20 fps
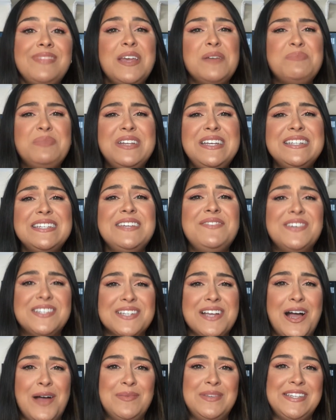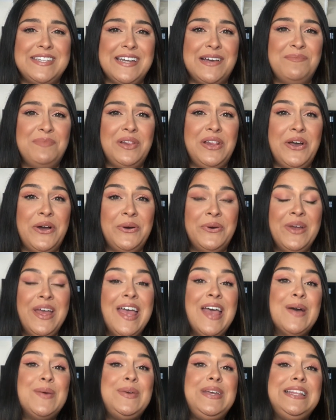please leave us comments down below.
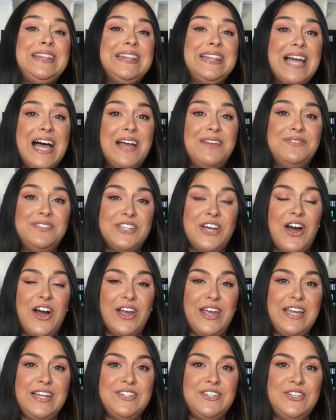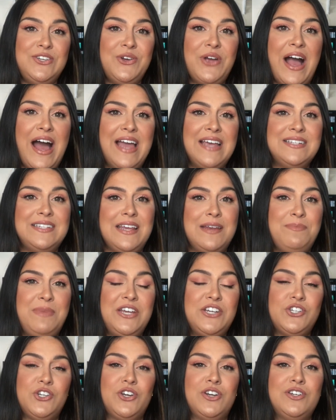We love talking to you guys, and
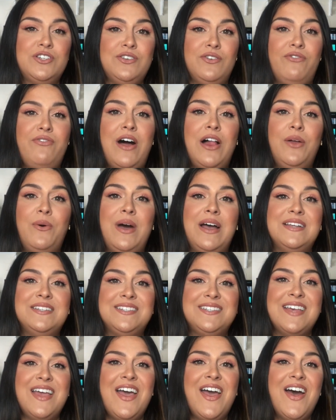make sure to follow us